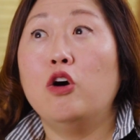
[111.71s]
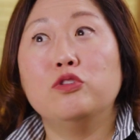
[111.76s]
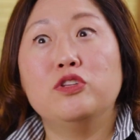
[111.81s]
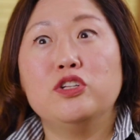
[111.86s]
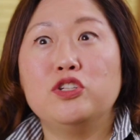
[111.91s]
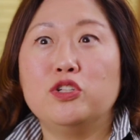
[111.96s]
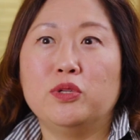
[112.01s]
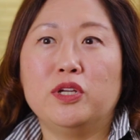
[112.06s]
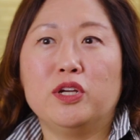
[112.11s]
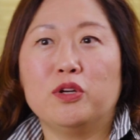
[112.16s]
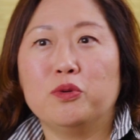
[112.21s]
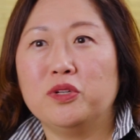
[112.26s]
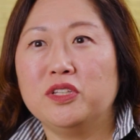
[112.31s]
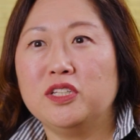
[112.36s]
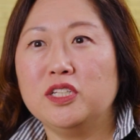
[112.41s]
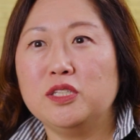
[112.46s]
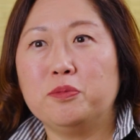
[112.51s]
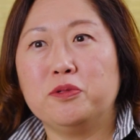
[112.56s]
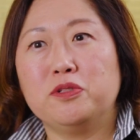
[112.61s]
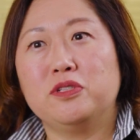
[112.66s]
did you hear what
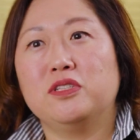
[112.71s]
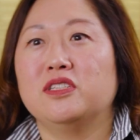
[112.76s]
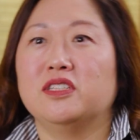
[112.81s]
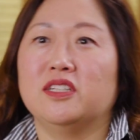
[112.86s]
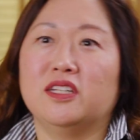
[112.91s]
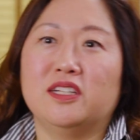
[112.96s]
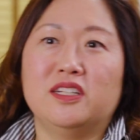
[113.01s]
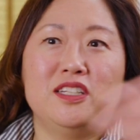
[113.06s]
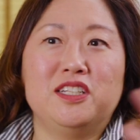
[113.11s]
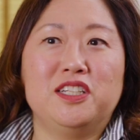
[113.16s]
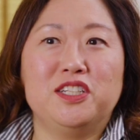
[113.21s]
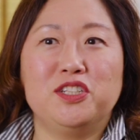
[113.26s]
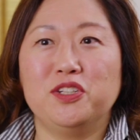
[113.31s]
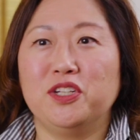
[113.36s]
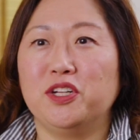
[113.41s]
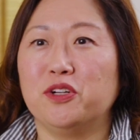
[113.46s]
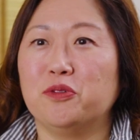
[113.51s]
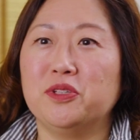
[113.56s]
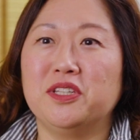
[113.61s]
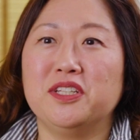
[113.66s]
this person said? And did you
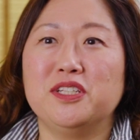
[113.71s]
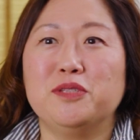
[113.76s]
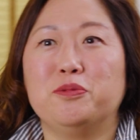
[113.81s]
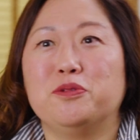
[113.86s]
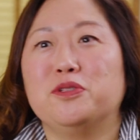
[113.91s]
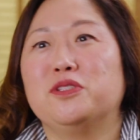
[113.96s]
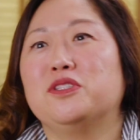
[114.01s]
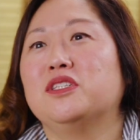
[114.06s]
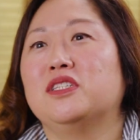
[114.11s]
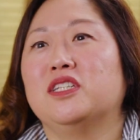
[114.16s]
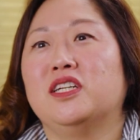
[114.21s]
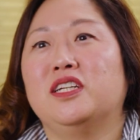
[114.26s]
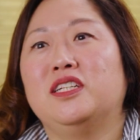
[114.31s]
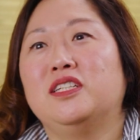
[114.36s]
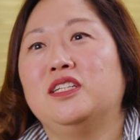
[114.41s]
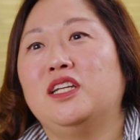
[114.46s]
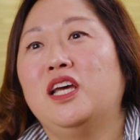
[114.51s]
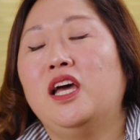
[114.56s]
hear what this person said?